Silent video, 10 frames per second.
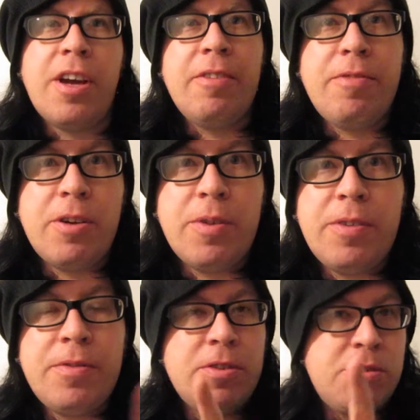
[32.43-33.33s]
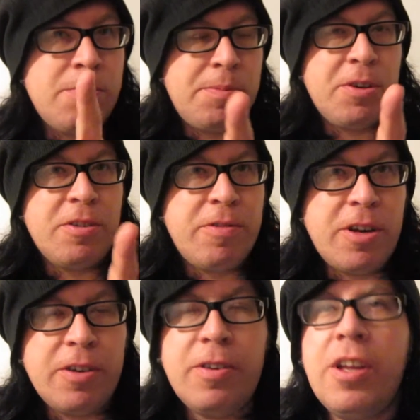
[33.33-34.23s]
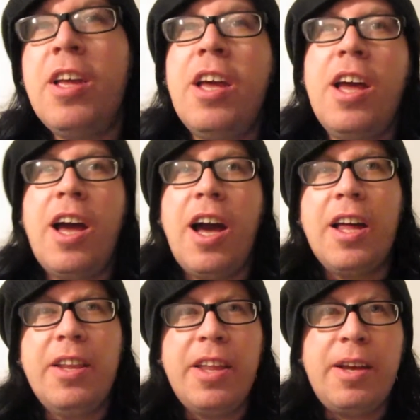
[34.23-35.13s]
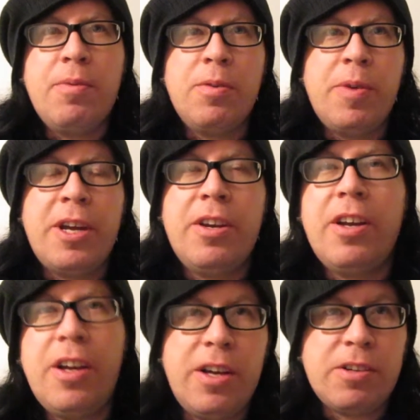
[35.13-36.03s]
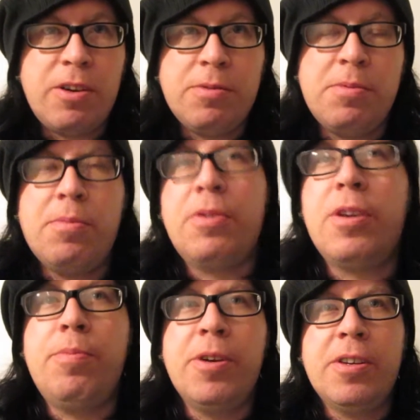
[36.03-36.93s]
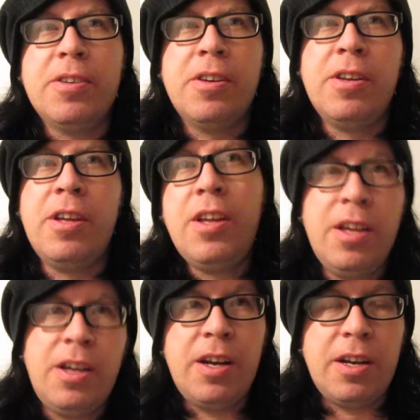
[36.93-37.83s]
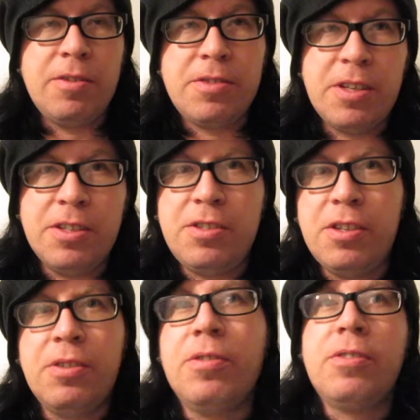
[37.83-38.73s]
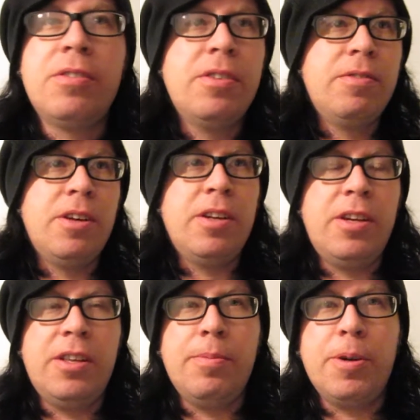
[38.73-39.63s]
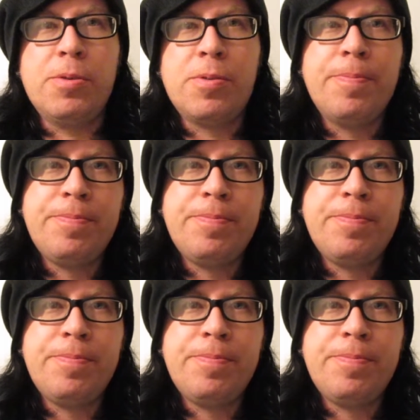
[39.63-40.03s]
and follower remember you've got to follow, and they will win a Cosmic Moggy print, and I will send it to you uh, in the post.